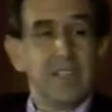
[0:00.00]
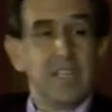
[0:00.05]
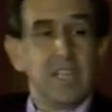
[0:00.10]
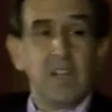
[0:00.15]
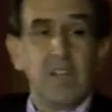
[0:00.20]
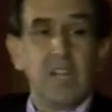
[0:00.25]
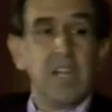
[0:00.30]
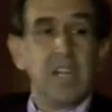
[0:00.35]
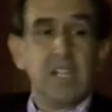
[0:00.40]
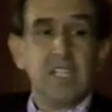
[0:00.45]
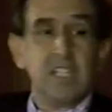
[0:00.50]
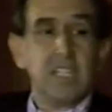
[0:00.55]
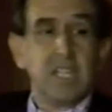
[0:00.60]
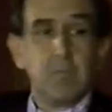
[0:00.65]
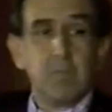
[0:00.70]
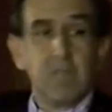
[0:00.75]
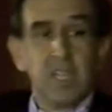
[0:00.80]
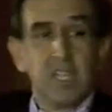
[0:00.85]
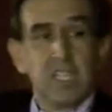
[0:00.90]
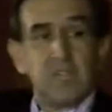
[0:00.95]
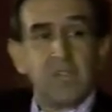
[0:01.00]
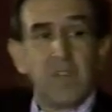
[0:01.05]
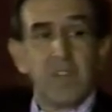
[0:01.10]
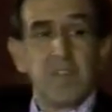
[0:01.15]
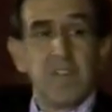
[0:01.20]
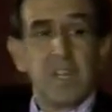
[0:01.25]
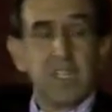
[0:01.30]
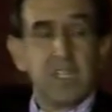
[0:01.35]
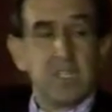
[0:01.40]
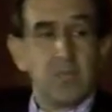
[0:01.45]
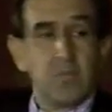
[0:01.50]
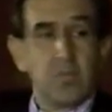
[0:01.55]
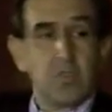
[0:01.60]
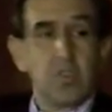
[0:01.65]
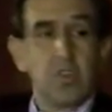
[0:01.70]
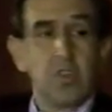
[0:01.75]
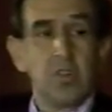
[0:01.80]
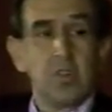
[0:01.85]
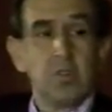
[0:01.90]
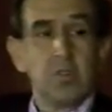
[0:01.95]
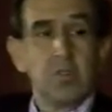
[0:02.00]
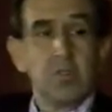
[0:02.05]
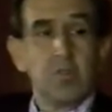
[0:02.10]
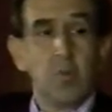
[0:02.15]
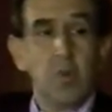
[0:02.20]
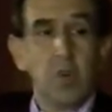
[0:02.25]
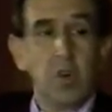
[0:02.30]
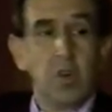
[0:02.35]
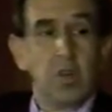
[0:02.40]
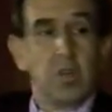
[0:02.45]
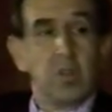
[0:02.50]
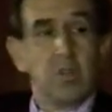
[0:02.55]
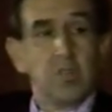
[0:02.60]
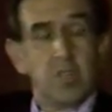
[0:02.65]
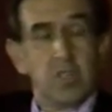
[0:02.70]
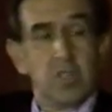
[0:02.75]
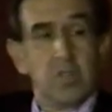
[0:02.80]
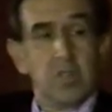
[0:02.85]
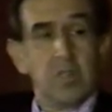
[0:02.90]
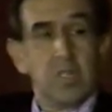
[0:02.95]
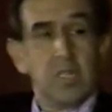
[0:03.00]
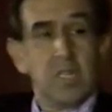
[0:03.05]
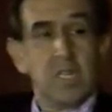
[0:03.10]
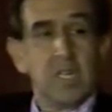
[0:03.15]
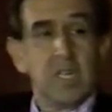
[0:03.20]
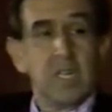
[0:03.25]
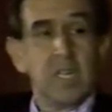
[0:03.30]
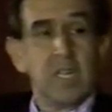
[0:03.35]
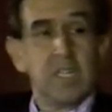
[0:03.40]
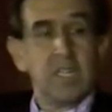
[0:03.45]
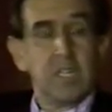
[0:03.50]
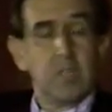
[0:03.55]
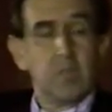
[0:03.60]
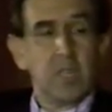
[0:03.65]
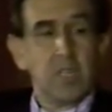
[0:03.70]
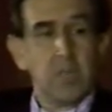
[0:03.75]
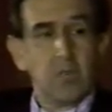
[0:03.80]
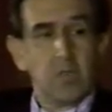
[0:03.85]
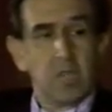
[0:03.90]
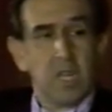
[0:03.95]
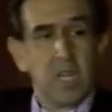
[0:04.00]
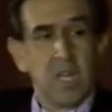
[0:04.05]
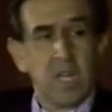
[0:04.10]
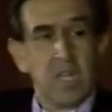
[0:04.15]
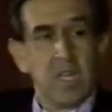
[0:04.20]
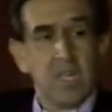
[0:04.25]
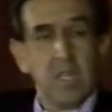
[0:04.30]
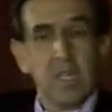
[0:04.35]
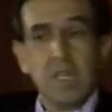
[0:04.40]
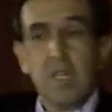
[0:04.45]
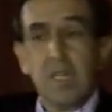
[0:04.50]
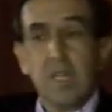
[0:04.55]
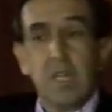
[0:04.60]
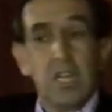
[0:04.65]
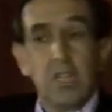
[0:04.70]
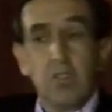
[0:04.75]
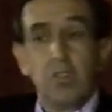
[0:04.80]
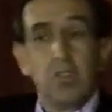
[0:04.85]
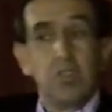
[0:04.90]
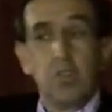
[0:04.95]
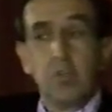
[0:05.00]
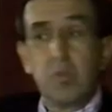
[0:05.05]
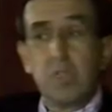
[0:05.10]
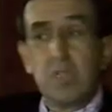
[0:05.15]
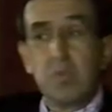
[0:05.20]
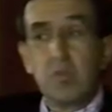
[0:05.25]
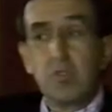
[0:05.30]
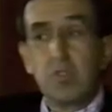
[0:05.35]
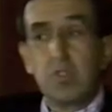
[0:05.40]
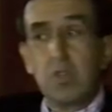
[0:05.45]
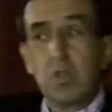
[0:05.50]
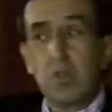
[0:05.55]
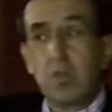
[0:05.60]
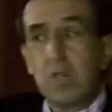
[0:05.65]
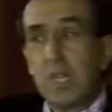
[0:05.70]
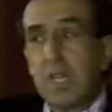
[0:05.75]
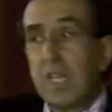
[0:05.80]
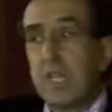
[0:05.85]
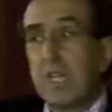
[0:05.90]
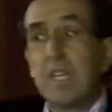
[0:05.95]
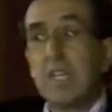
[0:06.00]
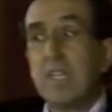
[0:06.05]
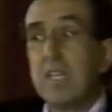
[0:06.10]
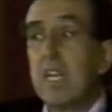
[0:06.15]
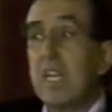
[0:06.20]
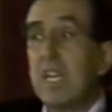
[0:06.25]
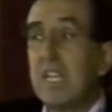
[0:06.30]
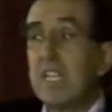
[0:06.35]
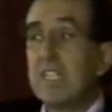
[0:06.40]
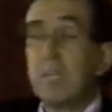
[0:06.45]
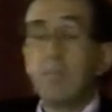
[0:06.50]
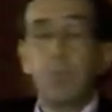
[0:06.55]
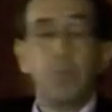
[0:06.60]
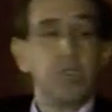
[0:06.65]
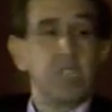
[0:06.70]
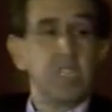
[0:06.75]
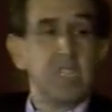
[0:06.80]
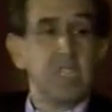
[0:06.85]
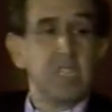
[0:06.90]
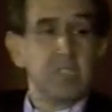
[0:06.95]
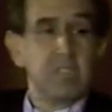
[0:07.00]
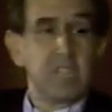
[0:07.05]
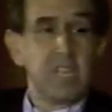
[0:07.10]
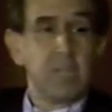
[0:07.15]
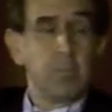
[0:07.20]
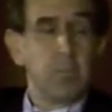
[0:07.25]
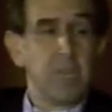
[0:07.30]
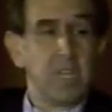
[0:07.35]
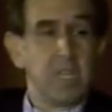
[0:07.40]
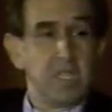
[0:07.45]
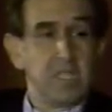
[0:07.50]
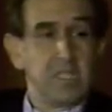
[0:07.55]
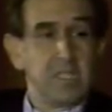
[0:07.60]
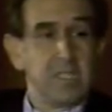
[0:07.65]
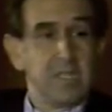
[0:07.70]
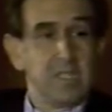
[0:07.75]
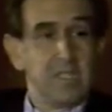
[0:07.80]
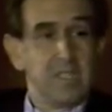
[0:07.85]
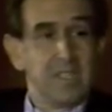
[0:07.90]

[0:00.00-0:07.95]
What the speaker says: Unless I build this 500-foot long wall, 120 foot high, I don't know what it's going to look like unless I put it in the right place.